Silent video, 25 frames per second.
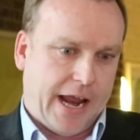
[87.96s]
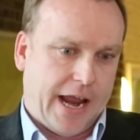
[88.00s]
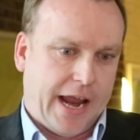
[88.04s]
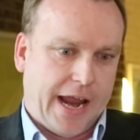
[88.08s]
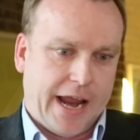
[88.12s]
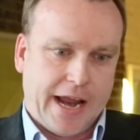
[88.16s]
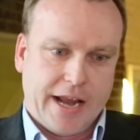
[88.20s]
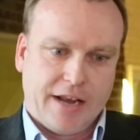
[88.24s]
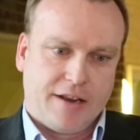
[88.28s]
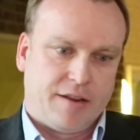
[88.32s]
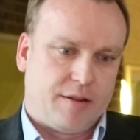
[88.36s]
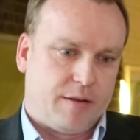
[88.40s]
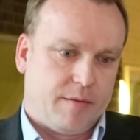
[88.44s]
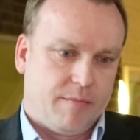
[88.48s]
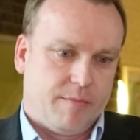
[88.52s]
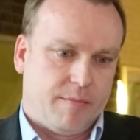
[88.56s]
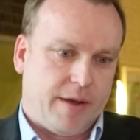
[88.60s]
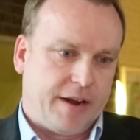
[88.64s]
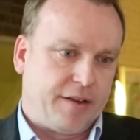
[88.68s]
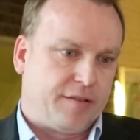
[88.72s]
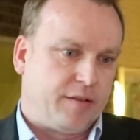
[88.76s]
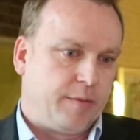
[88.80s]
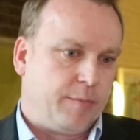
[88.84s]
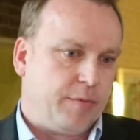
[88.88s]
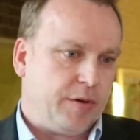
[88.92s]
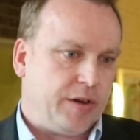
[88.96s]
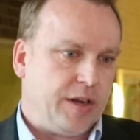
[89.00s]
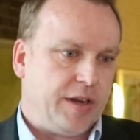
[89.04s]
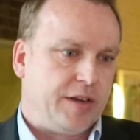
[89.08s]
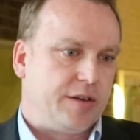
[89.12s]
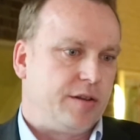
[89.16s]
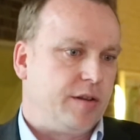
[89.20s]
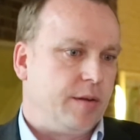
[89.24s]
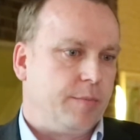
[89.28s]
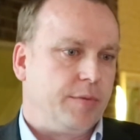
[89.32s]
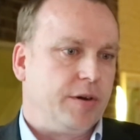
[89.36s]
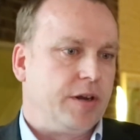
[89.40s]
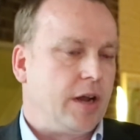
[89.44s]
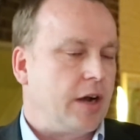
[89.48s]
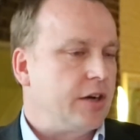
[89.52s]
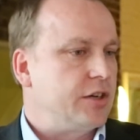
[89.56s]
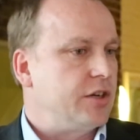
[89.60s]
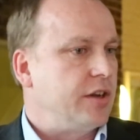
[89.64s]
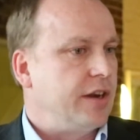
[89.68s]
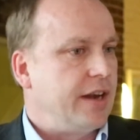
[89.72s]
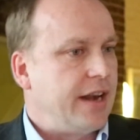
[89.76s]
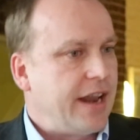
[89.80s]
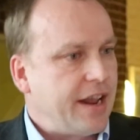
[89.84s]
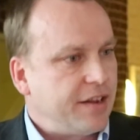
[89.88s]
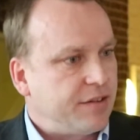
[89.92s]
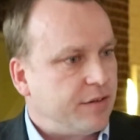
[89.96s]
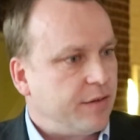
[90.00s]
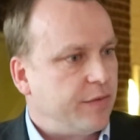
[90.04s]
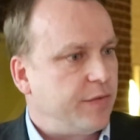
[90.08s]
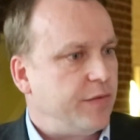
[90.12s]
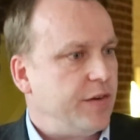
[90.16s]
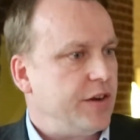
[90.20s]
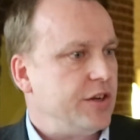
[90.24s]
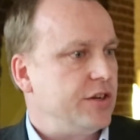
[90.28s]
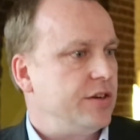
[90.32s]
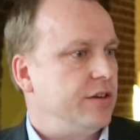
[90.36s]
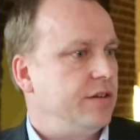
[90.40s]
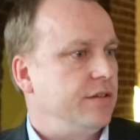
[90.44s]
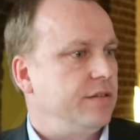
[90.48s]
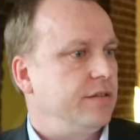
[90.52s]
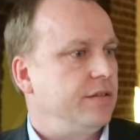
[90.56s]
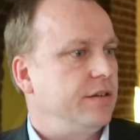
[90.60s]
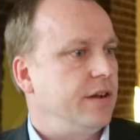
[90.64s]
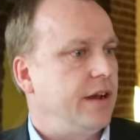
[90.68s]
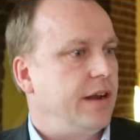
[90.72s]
it makes the production less efficient,